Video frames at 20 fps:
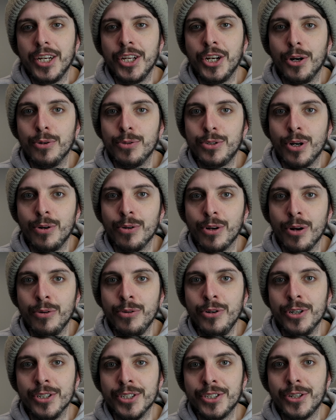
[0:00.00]
you know, don't go
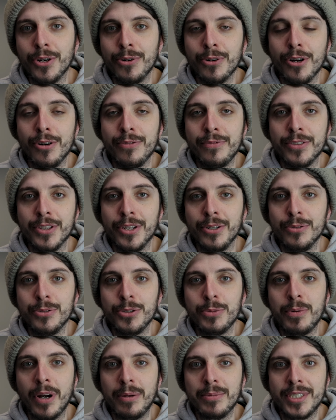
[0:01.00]
nuts, don't go for
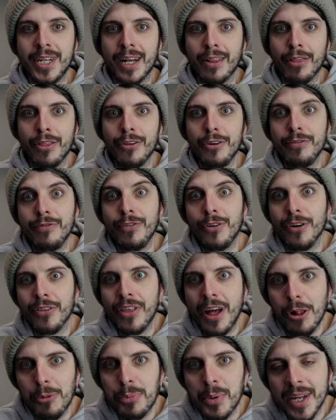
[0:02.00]
those perhaps second, third, fourth
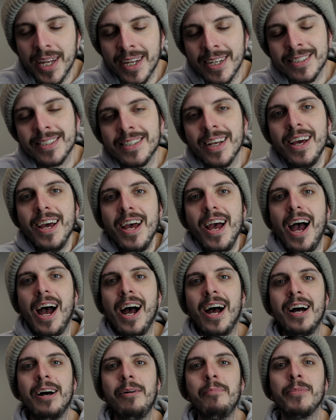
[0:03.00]
helpings,
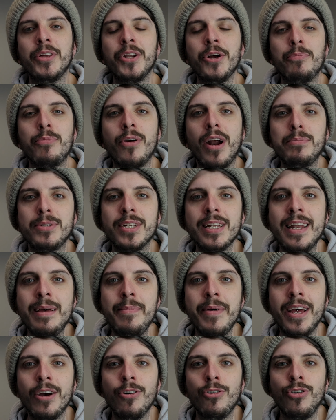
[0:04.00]
um, you know, perhaps
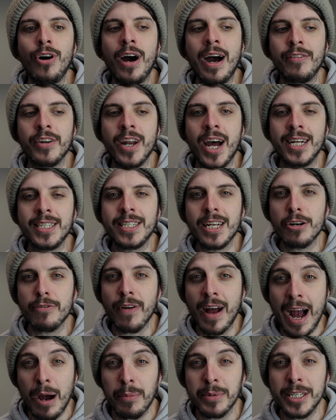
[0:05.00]
limit or have an idea
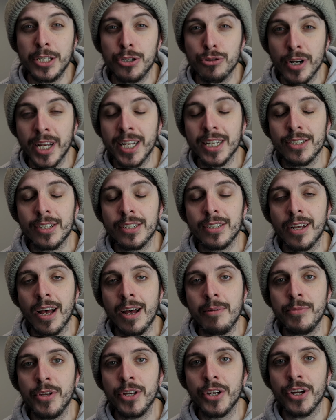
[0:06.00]
of how many drinks
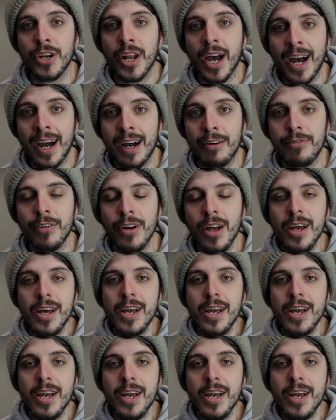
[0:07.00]
um, you're going to have.